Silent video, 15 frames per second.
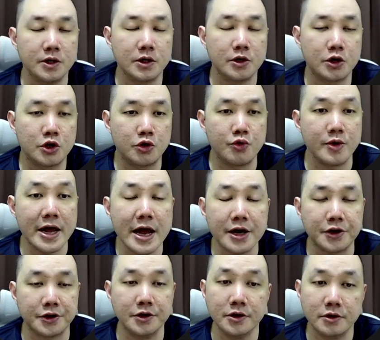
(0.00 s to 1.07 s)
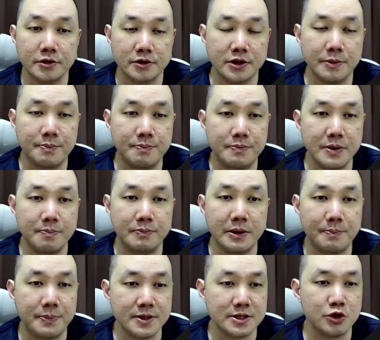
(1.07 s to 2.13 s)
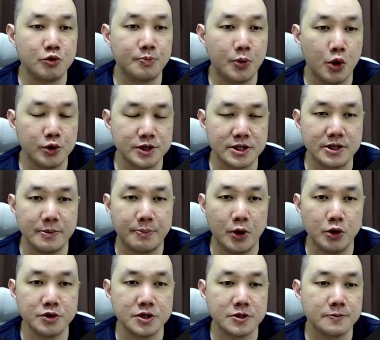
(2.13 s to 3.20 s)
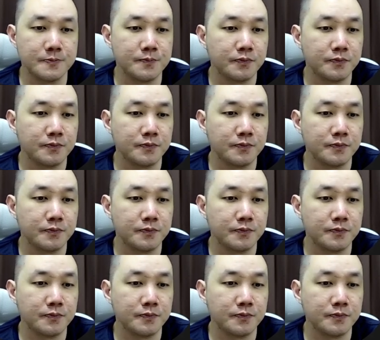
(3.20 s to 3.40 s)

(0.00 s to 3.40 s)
creator, the person who posted the post,